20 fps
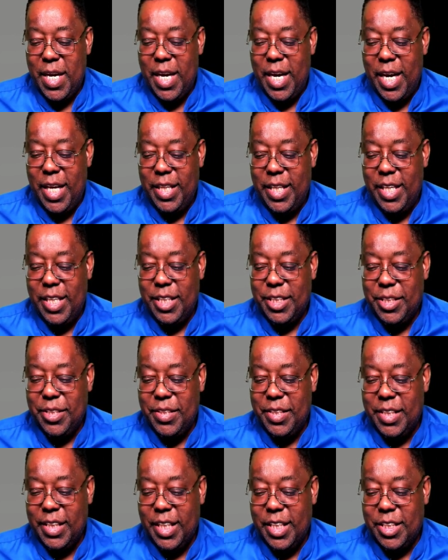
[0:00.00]
And then as
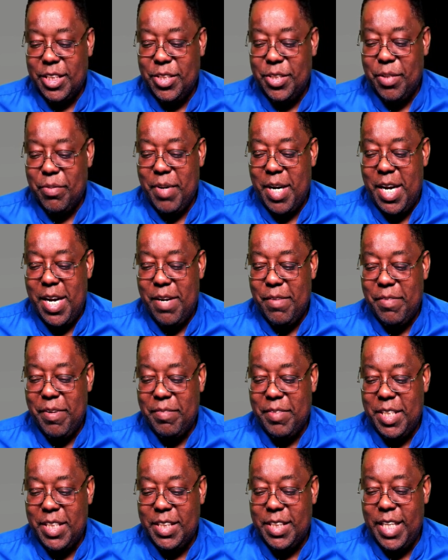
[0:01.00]
soon as it gets to around
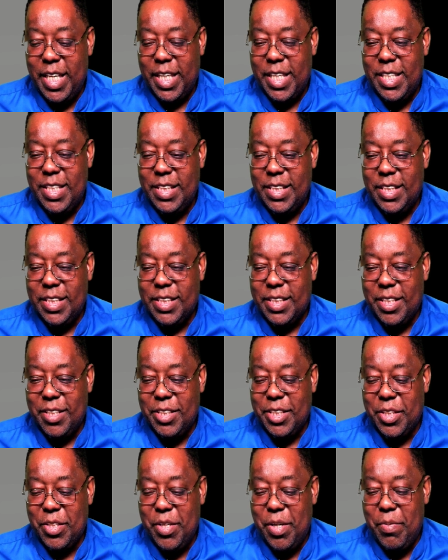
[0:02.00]
15 seconds, it
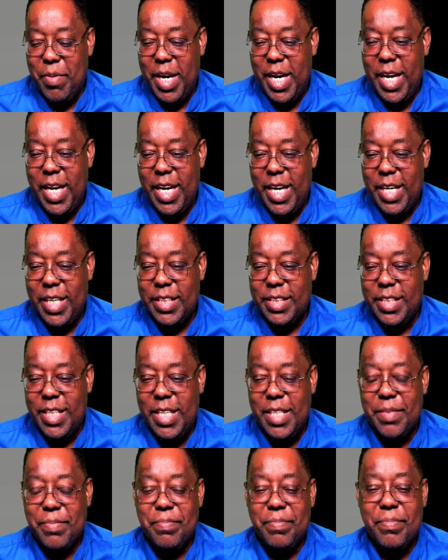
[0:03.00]
starts to go away and it's
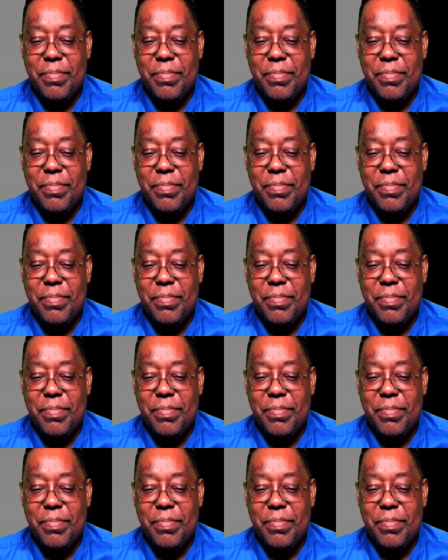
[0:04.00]
done.